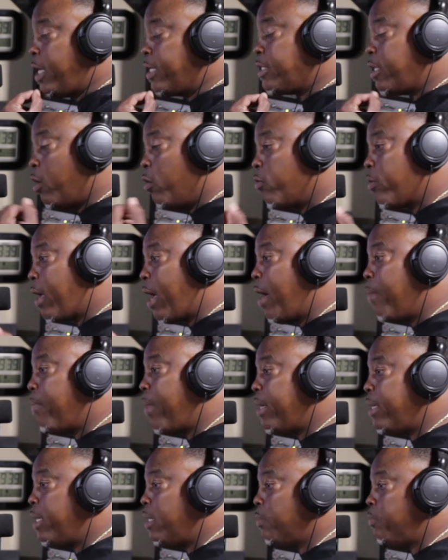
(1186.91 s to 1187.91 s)
I say, okay, I
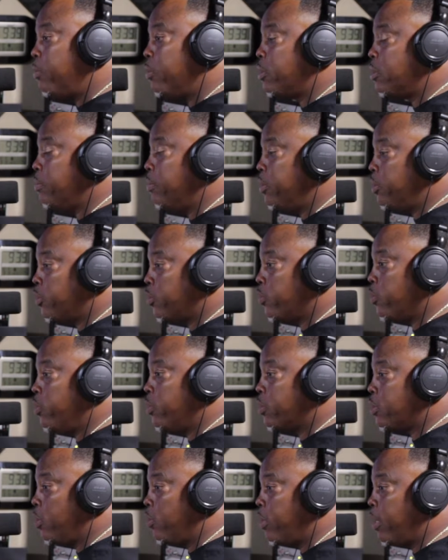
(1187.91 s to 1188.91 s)
might need to put some
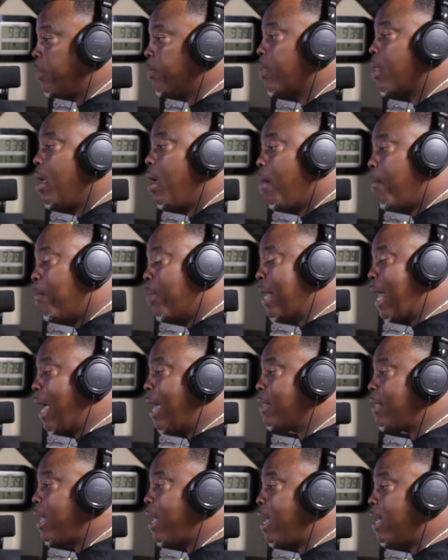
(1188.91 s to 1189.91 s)
insurance on them, but
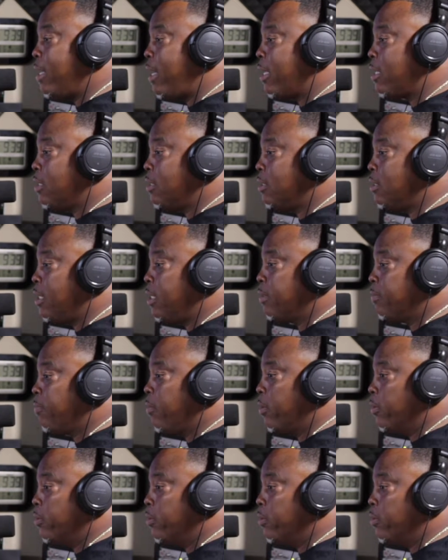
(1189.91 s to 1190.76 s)
I have to have their consent